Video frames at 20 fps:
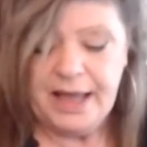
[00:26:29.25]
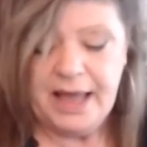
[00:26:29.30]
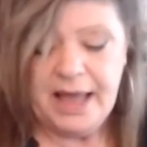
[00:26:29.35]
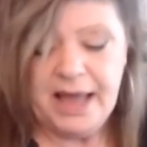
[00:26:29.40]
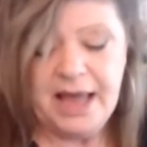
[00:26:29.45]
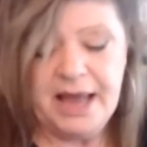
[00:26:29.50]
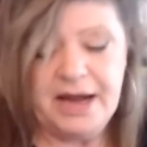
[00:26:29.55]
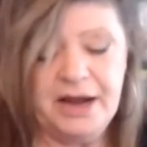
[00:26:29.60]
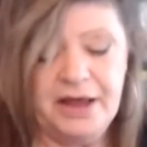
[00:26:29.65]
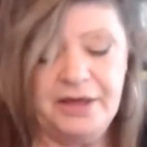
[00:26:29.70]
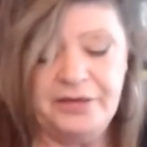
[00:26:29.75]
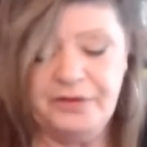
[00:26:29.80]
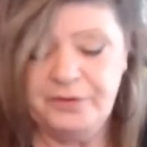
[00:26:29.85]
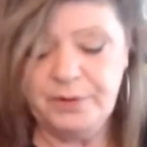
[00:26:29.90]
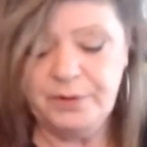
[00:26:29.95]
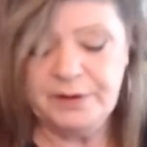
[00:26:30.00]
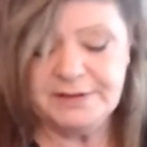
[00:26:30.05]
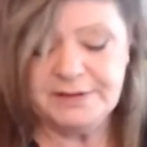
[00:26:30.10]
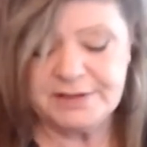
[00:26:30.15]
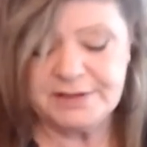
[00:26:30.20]
and other
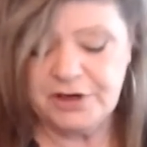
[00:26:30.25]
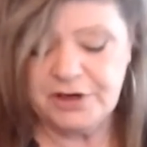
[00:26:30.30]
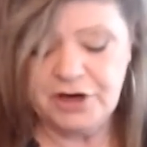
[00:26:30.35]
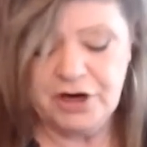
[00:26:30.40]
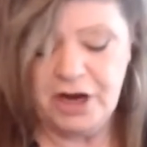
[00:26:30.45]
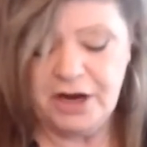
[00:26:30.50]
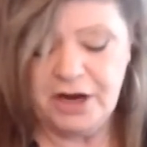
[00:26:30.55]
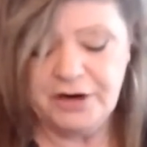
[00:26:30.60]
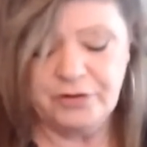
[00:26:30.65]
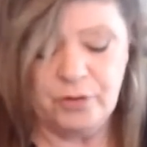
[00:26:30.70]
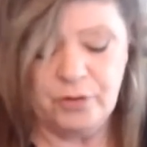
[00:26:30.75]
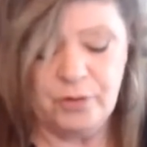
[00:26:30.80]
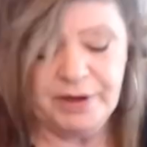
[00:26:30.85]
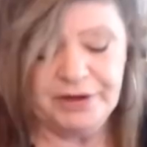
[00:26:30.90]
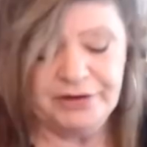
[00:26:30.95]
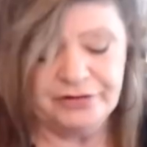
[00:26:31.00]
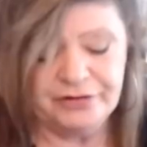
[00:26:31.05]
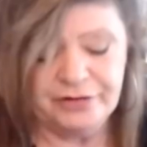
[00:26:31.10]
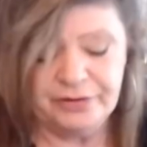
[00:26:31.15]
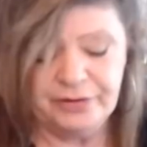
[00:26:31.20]
ones are not
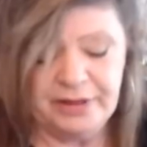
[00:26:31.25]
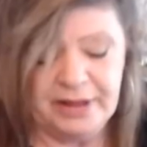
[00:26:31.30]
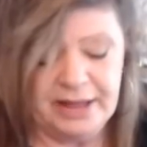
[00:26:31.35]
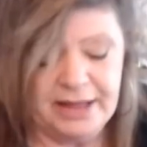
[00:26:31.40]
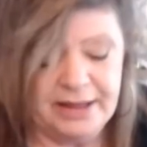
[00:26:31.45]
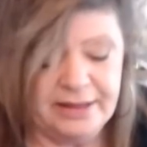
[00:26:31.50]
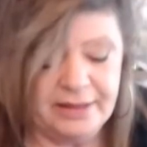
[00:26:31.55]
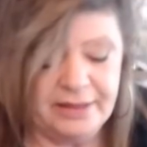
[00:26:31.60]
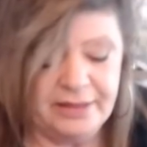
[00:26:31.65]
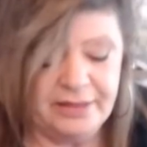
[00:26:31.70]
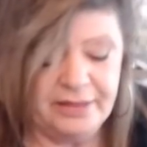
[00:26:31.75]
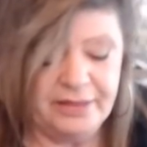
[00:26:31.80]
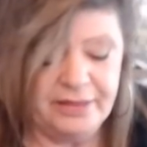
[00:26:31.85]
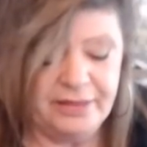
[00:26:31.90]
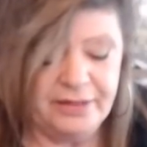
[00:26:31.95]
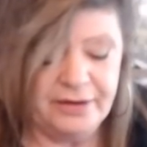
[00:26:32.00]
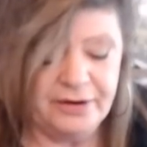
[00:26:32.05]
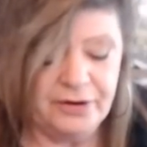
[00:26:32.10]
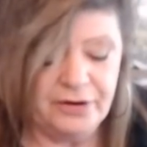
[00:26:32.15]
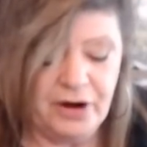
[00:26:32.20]
going to they
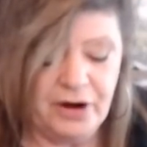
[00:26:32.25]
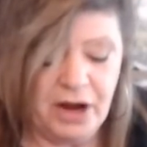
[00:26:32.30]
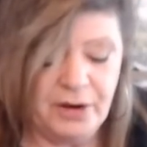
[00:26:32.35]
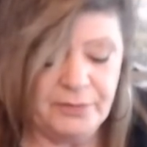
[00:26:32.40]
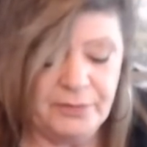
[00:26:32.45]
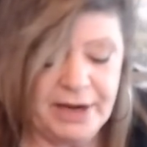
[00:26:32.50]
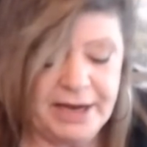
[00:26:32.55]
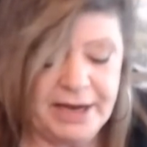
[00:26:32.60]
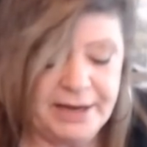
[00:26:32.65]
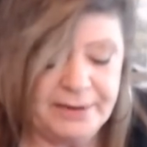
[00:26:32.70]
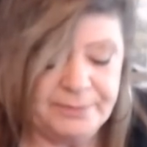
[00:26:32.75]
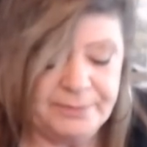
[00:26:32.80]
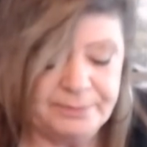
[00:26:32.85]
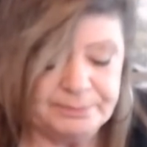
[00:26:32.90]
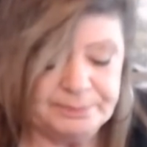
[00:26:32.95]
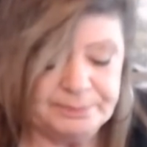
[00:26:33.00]
they're not ready